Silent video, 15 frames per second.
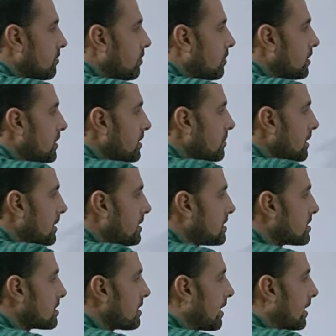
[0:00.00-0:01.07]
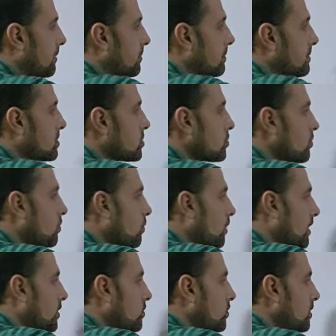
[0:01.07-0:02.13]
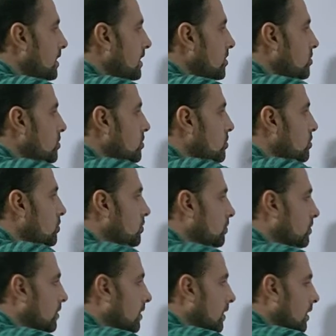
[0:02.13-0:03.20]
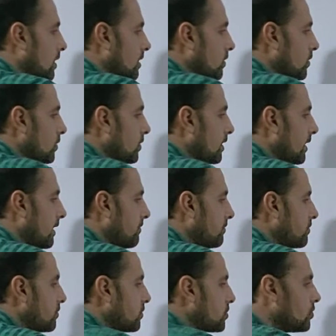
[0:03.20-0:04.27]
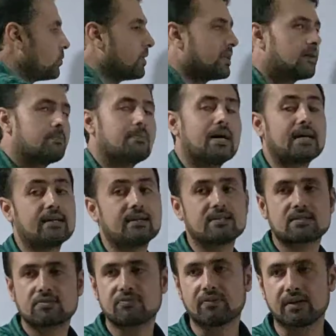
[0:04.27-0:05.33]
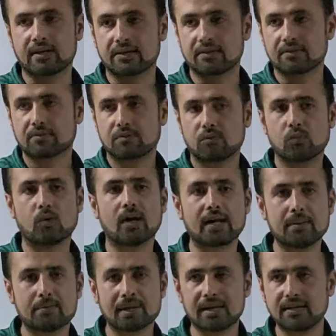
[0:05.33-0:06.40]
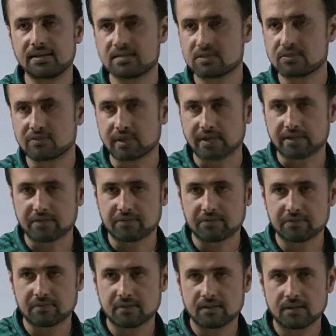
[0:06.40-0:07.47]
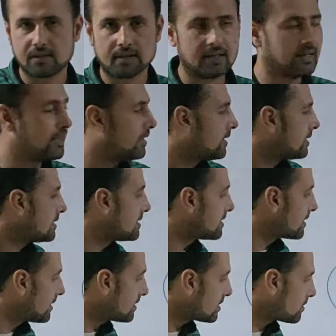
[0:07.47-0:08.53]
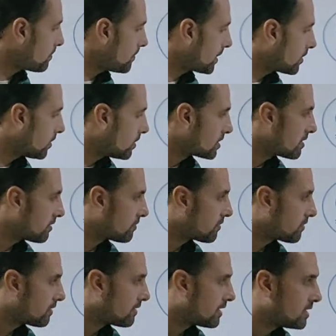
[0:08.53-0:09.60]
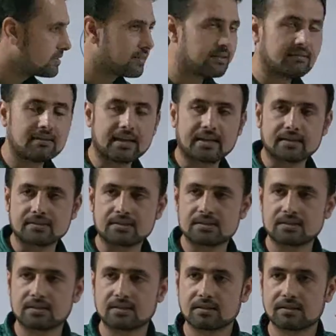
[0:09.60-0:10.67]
40 minutes time, so what you need to do, you have to do it -5. Why -5? Just because of the reason that